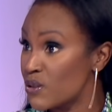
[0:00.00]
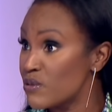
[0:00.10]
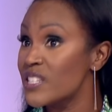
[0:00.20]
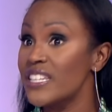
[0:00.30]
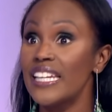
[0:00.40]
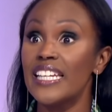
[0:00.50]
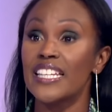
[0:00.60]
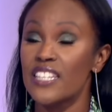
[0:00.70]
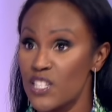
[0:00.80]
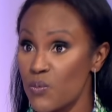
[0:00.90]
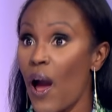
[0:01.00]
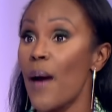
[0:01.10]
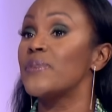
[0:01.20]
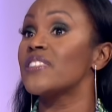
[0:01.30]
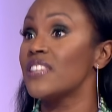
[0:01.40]
called stealing, and this is what
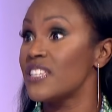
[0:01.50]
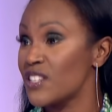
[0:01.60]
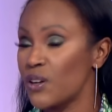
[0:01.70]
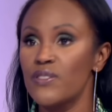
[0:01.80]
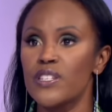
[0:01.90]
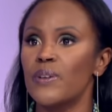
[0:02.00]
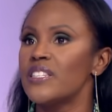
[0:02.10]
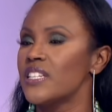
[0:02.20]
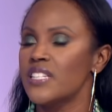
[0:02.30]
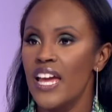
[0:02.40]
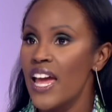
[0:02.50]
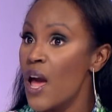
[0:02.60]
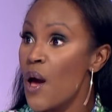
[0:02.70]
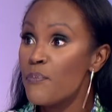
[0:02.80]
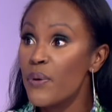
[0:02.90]
happens, and these are the consequences.
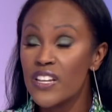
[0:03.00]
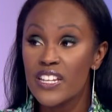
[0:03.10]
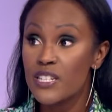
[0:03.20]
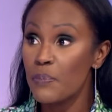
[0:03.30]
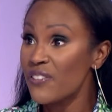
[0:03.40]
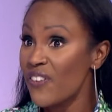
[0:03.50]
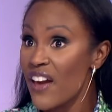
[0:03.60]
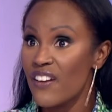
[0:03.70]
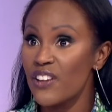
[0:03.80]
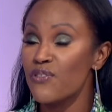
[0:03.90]
But to be fair, it